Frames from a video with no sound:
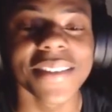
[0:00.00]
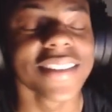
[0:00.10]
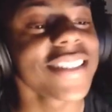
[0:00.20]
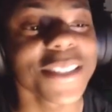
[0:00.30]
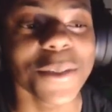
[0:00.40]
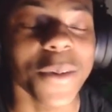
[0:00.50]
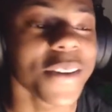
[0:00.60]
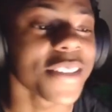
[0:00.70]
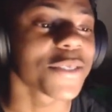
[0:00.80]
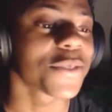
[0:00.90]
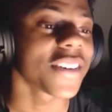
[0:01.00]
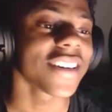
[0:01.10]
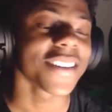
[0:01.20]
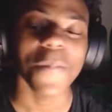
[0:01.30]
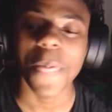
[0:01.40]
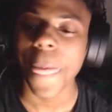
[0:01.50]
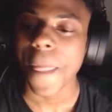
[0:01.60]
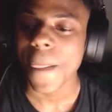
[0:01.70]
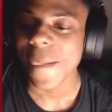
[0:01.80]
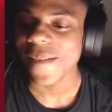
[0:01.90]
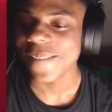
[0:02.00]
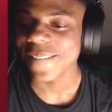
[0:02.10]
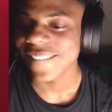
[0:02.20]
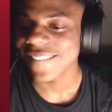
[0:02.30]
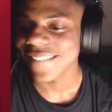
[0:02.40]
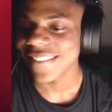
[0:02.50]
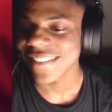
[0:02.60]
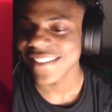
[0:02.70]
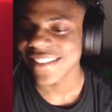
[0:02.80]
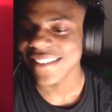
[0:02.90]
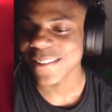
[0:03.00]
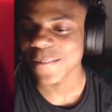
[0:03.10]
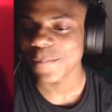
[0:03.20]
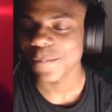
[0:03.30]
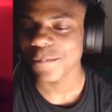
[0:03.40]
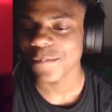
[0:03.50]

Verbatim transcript: This is weird as fuck. Okay, and.